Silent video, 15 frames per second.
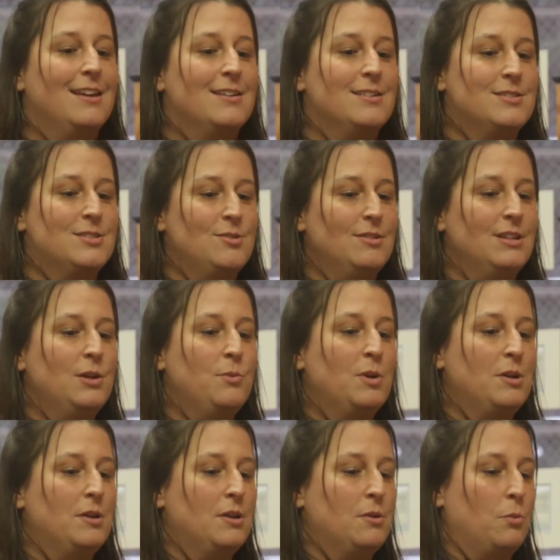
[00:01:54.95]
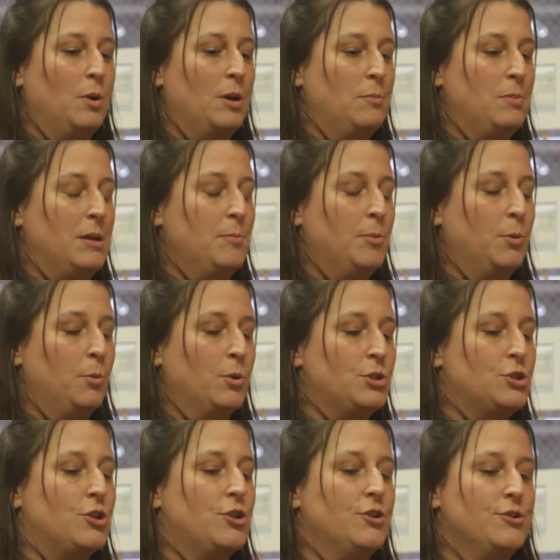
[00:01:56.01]
Certainly when people
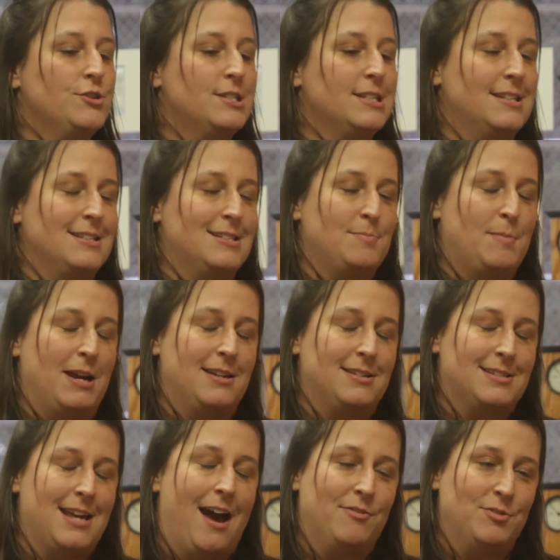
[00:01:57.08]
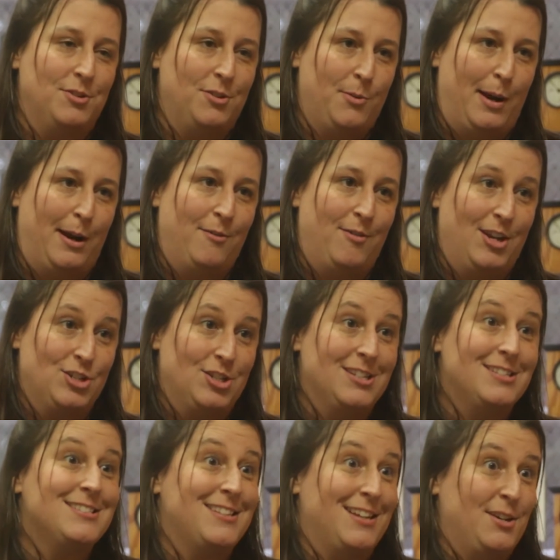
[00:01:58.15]
return to this space after the
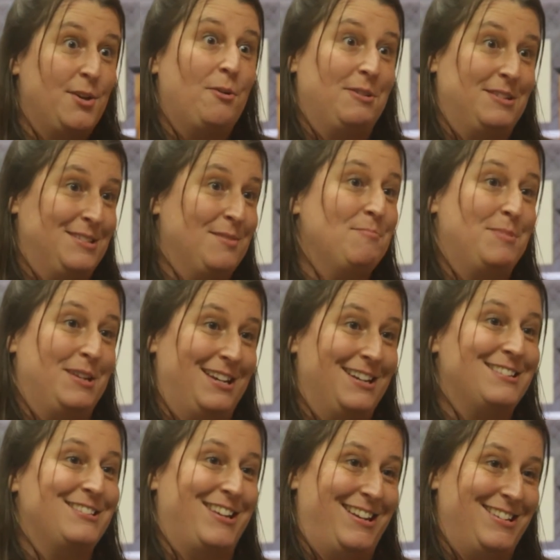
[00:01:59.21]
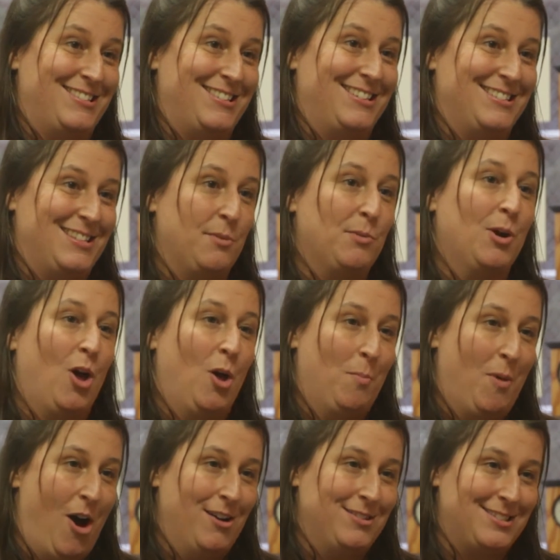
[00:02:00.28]
renovations, they notice some big changes. They were all
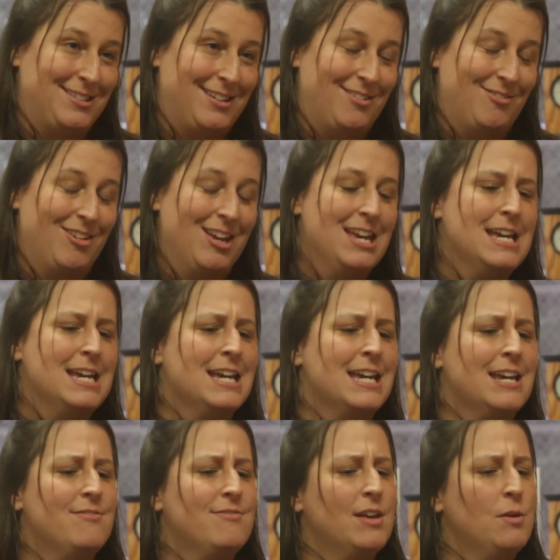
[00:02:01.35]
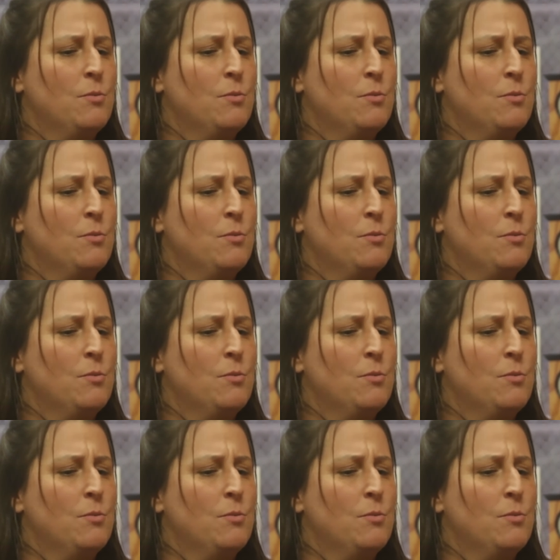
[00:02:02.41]
positive. If they